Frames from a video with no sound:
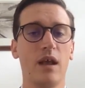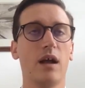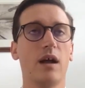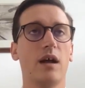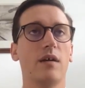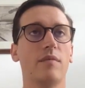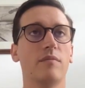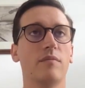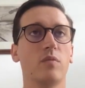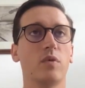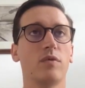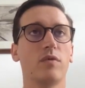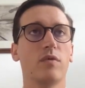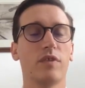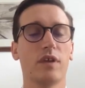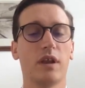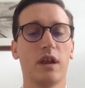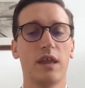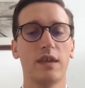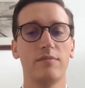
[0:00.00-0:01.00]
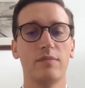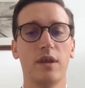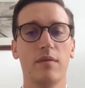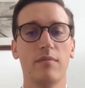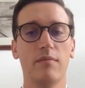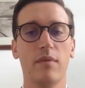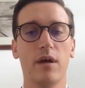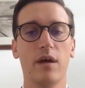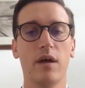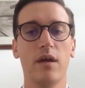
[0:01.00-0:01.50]
We've got the claim
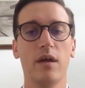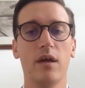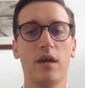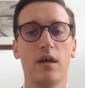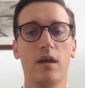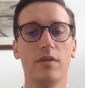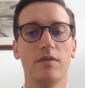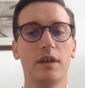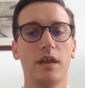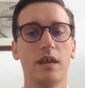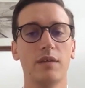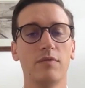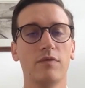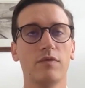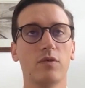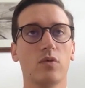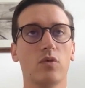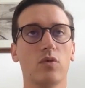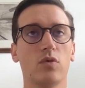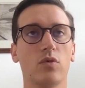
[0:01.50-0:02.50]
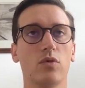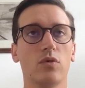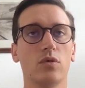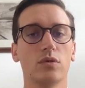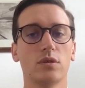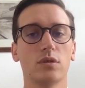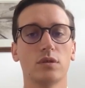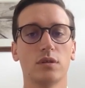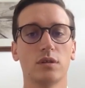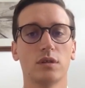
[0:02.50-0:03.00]
number, the name of the
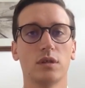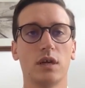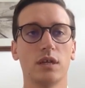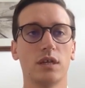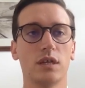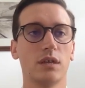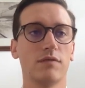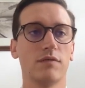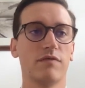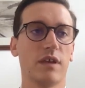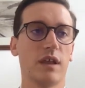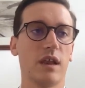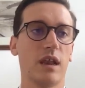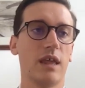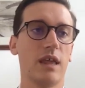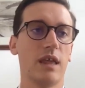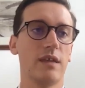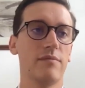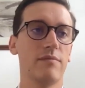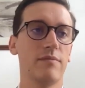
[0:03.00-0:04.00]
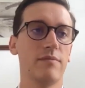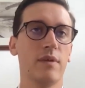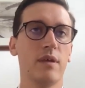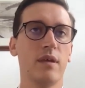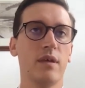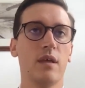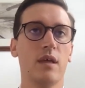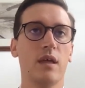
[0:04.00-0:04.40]
court, the title of the claim.